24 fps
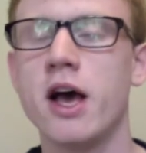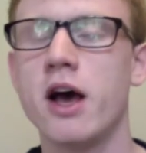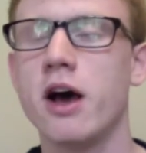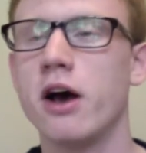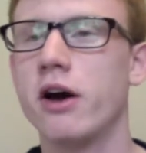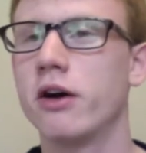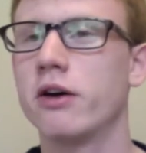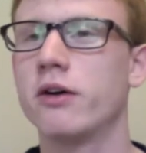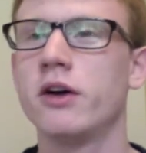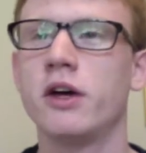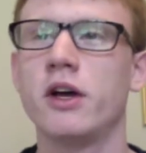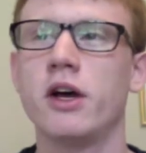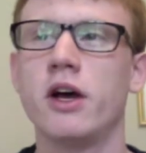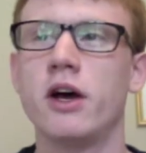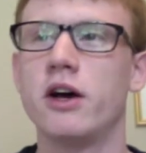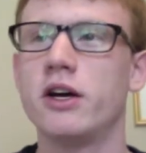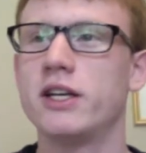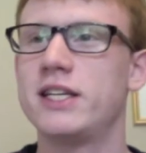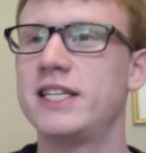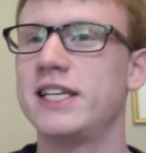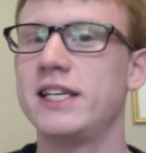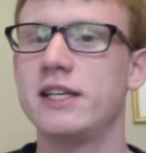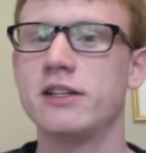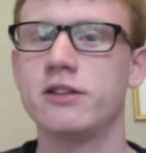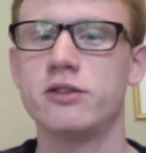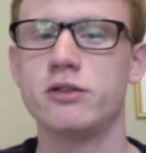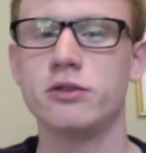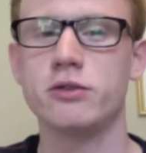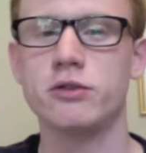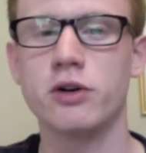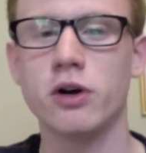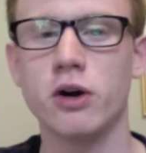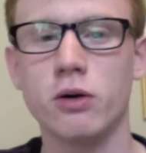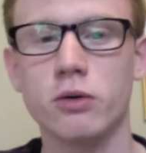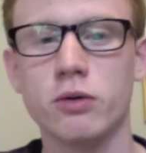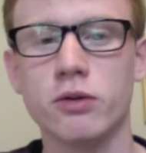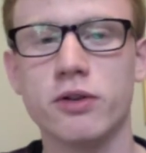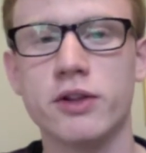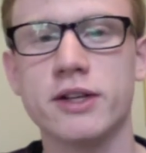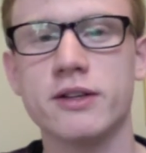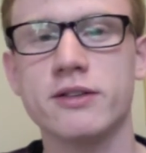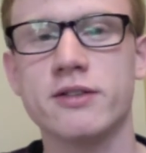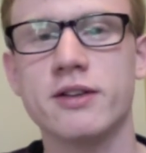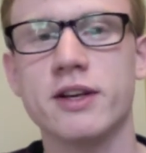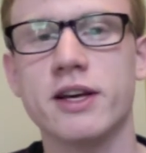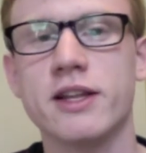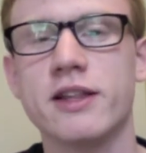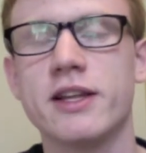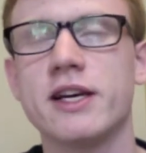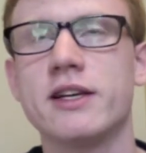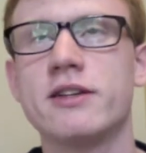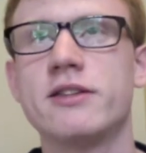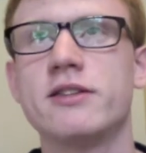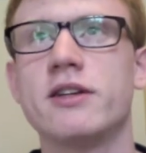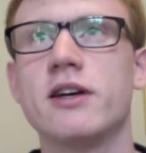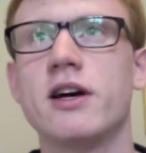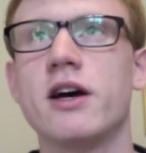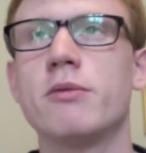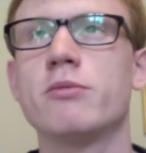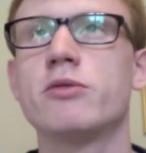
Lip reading: her tea is too cold, things like this.